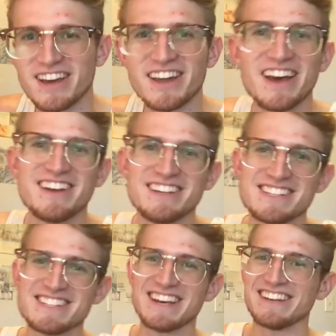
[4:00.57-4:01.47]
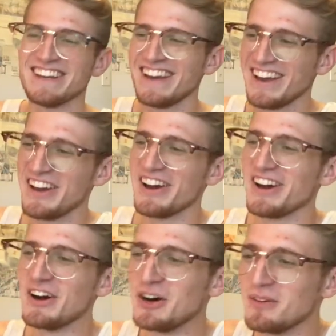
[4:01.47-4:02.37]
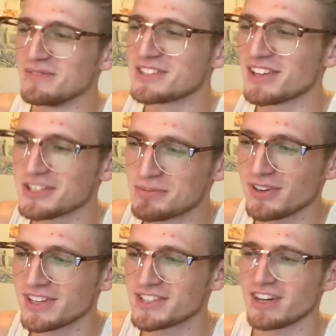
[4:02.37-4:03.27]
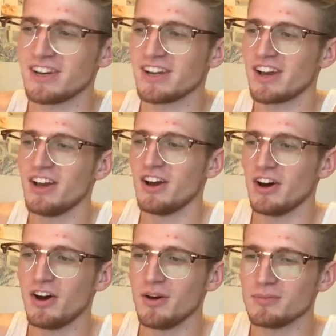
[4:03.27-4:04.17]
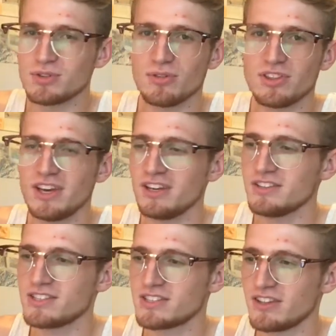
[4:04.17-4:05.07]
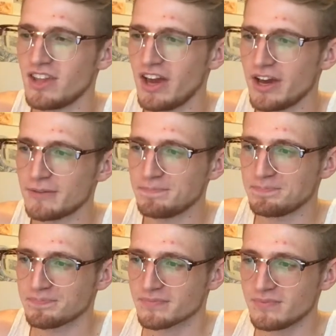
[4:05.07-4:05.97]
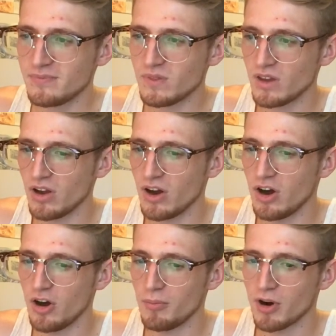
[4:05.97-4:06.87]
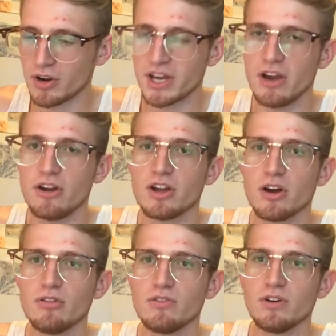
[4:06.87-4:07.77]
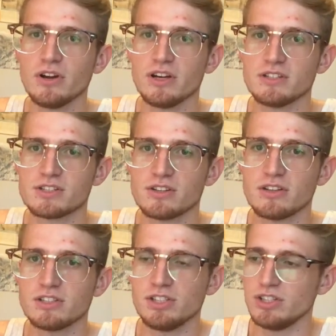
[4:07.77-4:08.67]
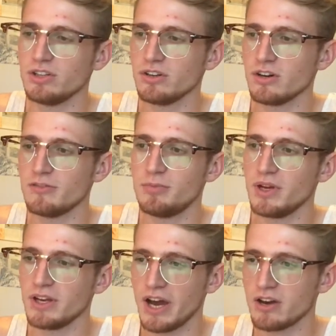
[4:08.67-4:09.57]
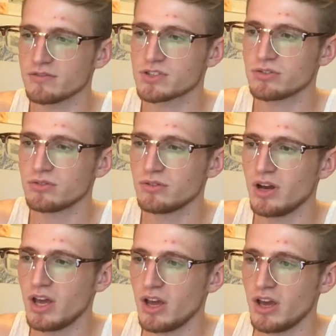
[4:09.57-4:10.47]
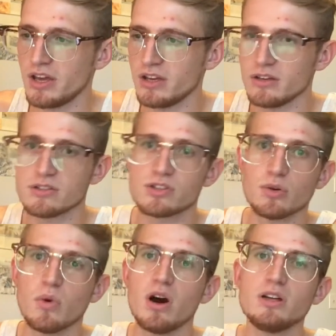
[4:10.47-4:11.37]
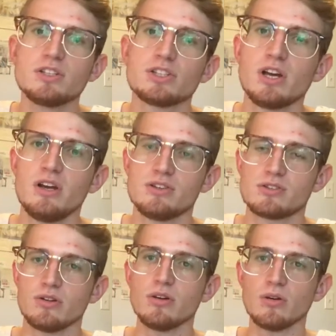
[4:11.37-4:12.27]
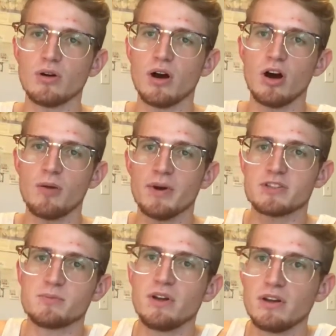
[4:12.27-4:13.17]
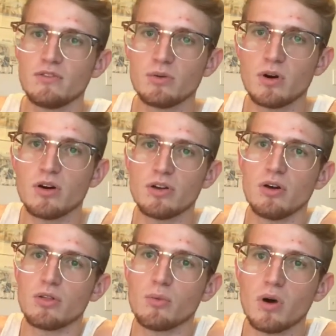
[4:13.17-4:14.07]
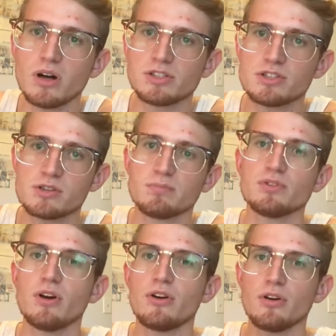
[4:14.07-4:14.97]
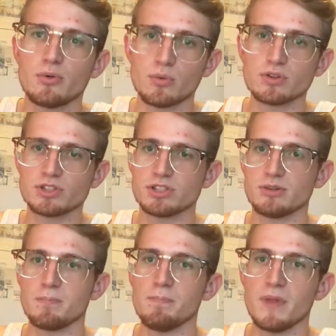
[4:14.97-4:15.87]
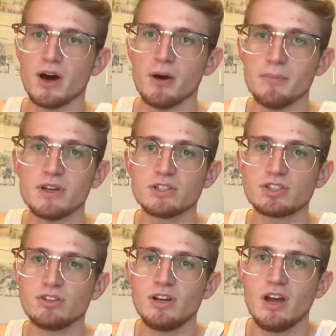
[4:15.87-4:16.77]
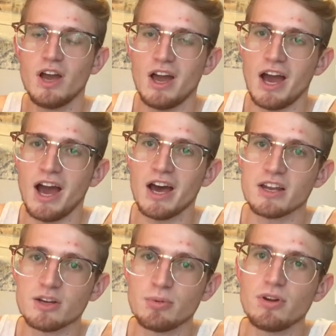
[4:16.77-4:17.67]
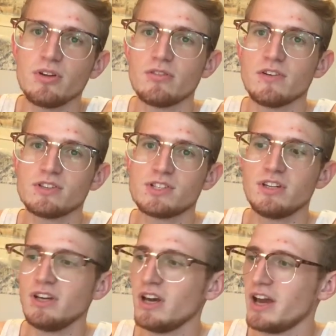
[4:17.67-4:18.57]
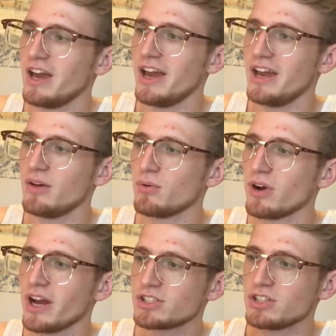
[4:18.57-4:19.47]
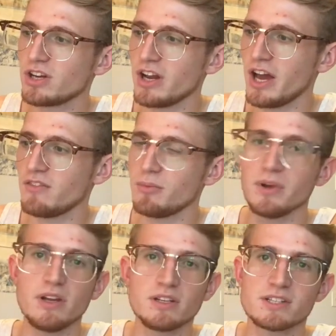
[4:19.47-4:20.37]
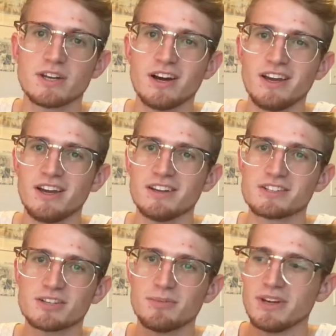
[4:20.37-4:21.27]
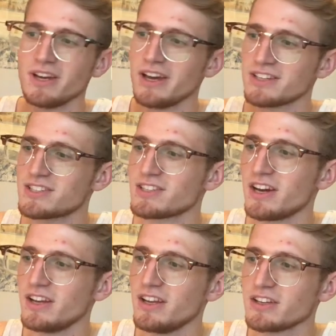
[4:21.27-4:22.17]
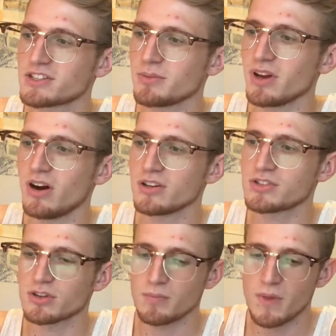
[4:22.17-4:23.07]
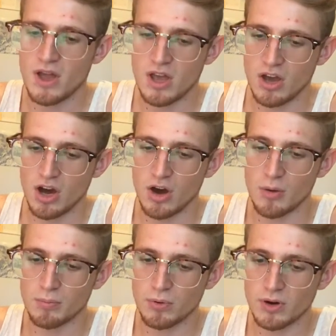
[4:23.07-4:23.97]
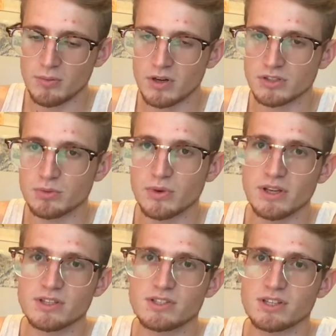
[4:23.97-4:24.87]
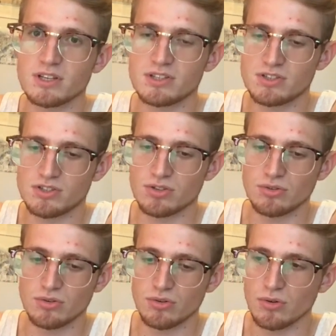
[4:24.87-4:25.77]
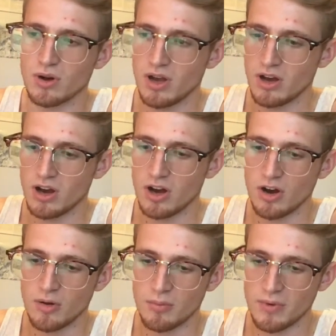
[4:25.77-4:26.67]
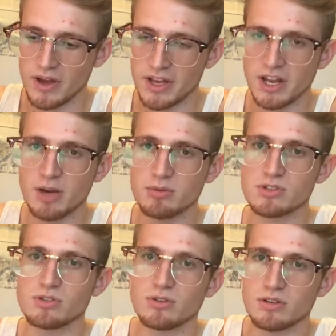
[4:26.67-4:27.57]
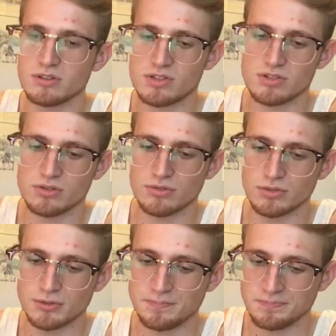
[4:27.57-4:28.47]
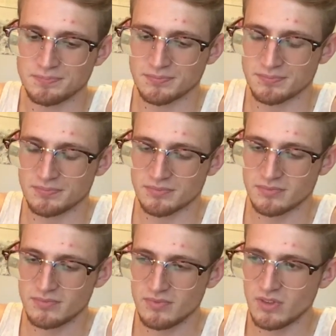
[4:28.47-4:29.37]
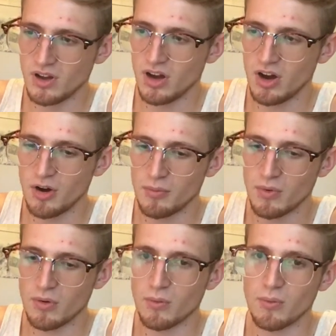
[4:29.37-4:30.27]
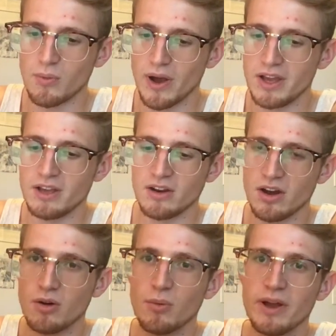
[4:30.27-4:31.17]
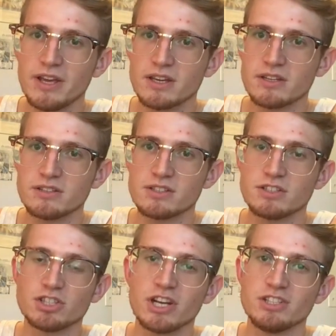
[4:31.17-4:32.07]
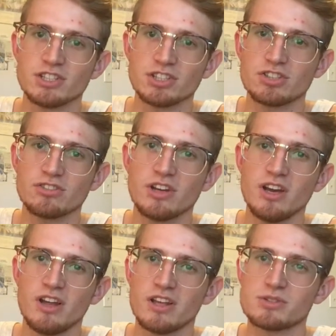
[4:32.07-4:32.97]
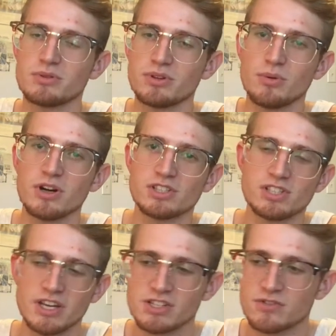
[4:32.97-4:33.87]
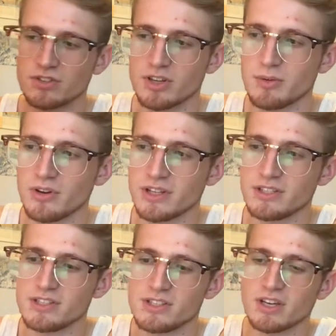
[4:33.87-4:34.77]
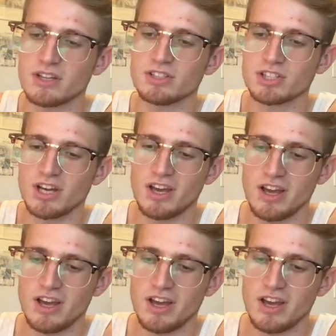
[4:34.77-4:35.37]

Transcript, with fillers: that Eddie steady. Um, so that's pretty exciting. Um, two things that are carrying over into this year of being out of school is the watch. So, um, as many of you all know, the Watch is a prayer and worship uh, ministry at Liberty University, and we're actually going to have a meeting tonight, and it's going to be exciting. It's going to be awesome. Um, pretty much, we exist to um, enable students to um, wait, awaken, to change history. That's what the Watch stands for, W A T C H.